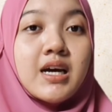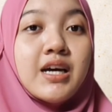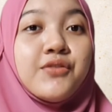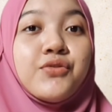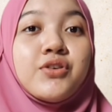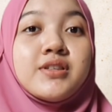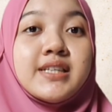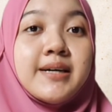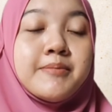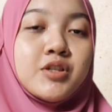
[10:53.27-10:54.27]
And for
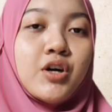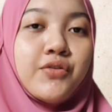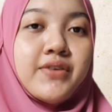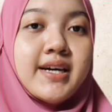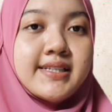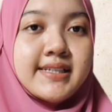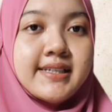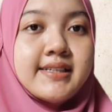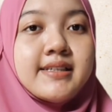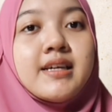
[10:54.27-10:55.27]
types of
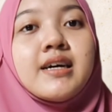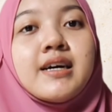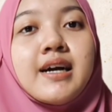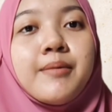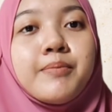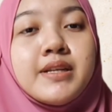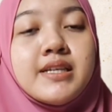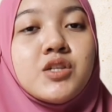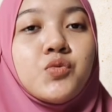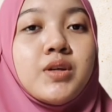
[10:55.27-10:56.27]
assets, a
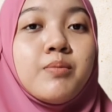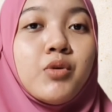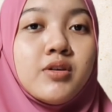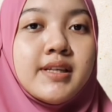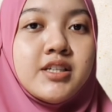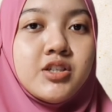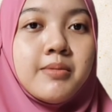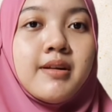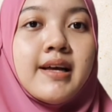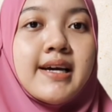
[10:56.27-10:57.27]
companies with more
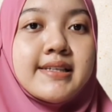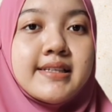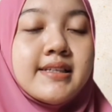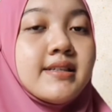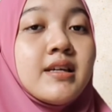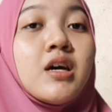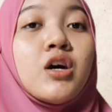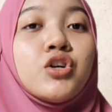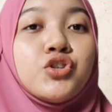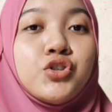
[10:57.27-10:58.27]
tangible assets
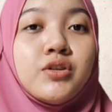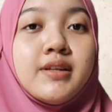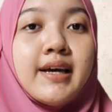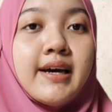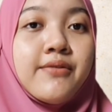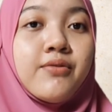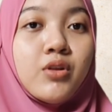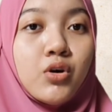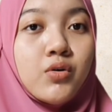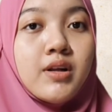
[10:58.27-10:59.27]
should have
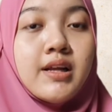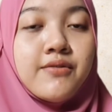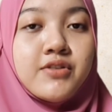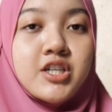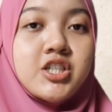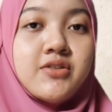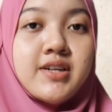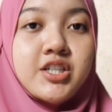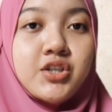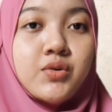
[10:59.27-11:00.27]
lower leverage
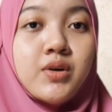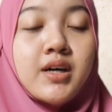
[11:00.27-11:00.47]
ratio.